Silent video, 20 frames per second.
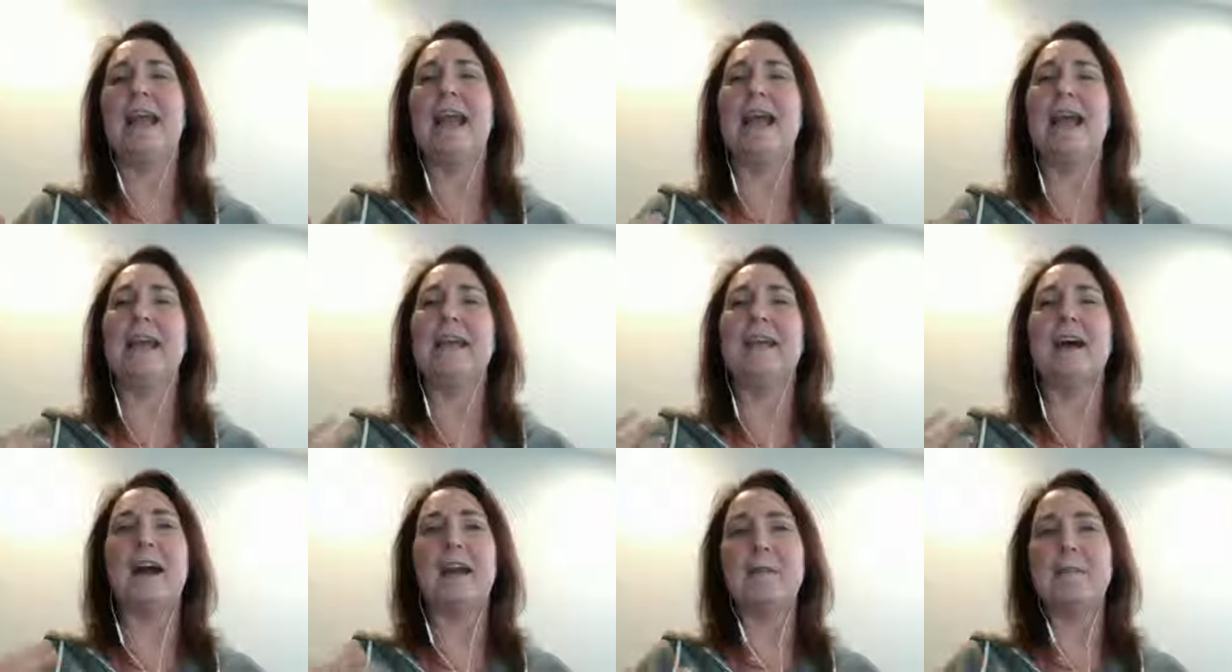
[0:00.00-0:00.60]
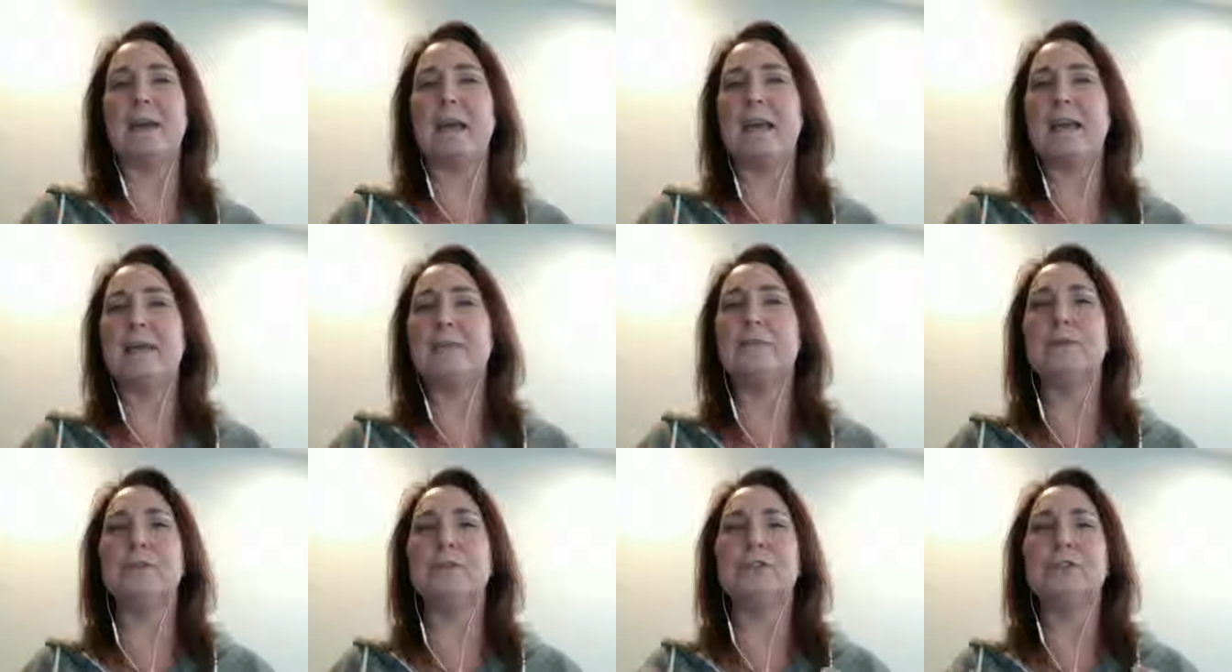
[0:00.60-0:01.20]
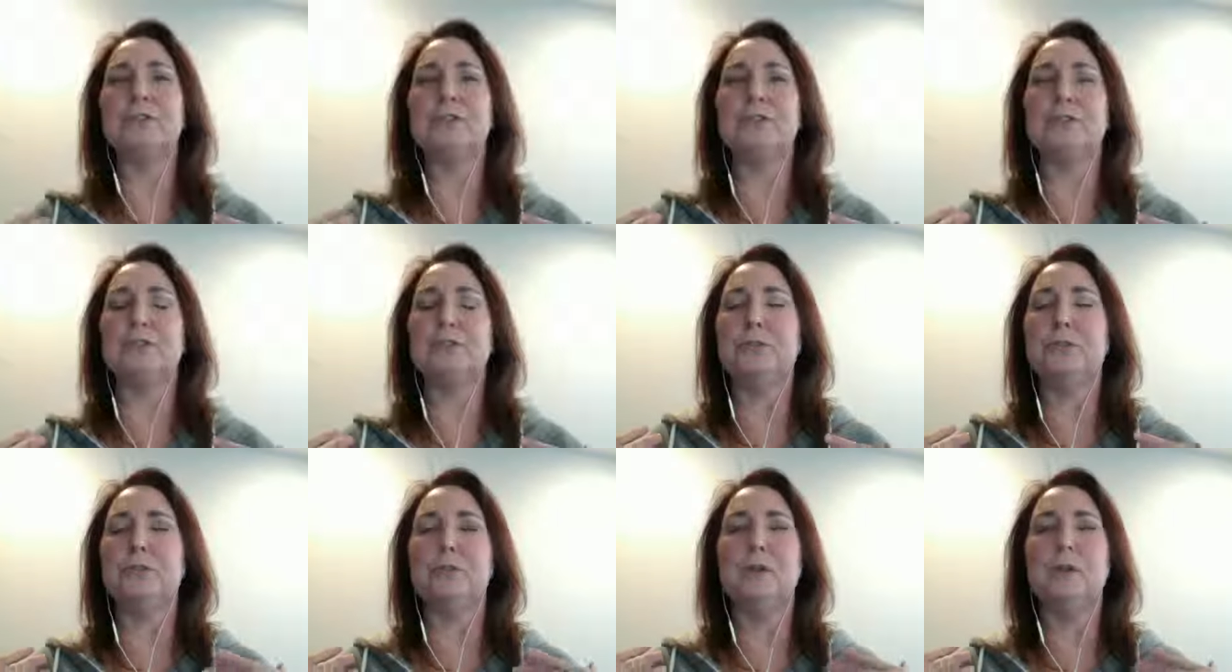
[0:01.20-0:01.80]
and I'm able
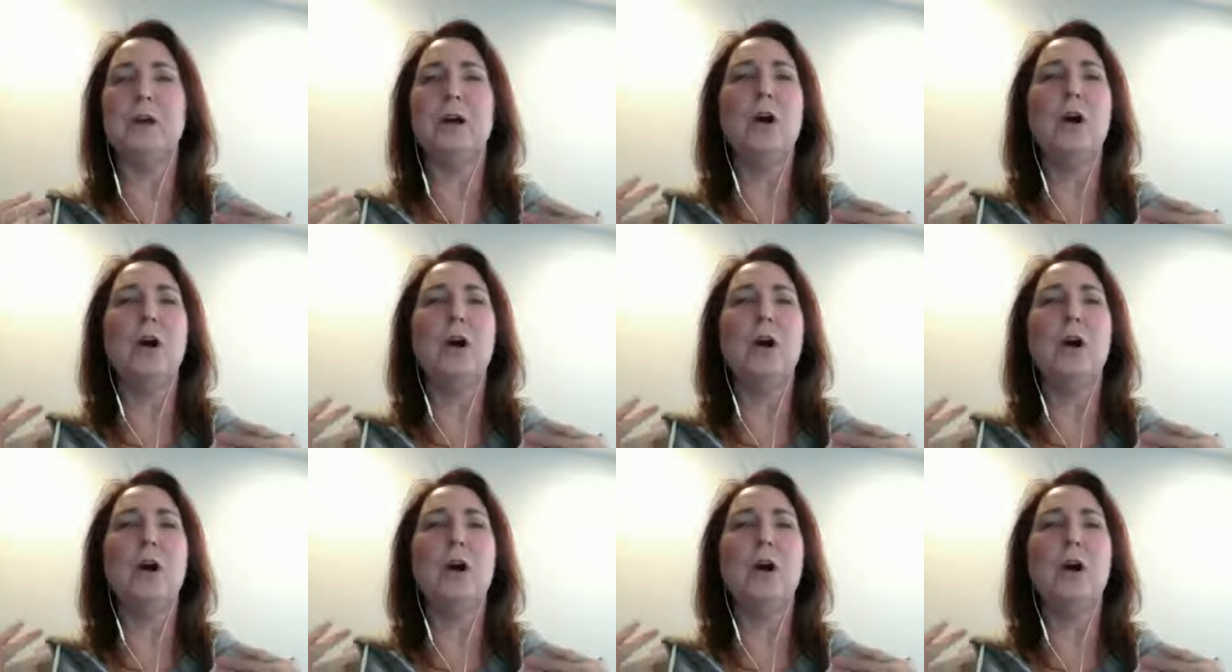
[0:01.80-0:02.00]
to